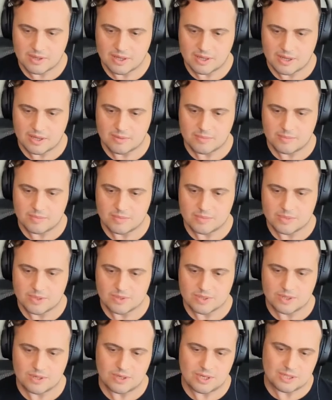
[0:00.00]
Um, so
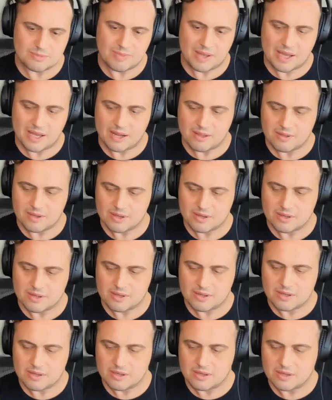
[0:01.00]
it's good and it's bad. I
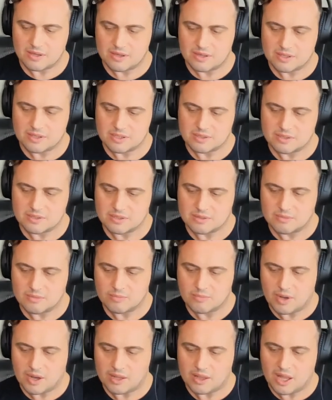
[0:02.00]
think it's
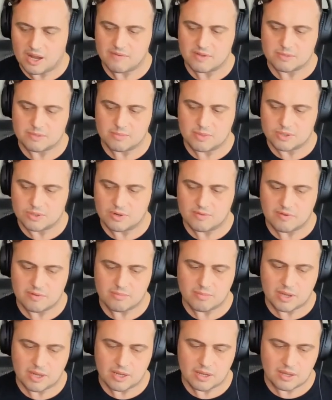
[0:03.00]
a lot of it's been
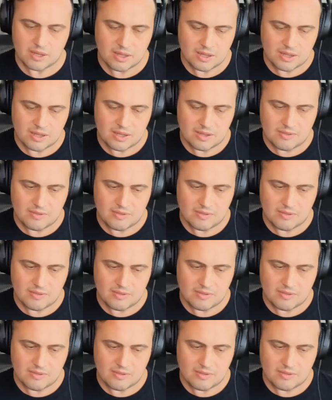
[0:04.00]
driven by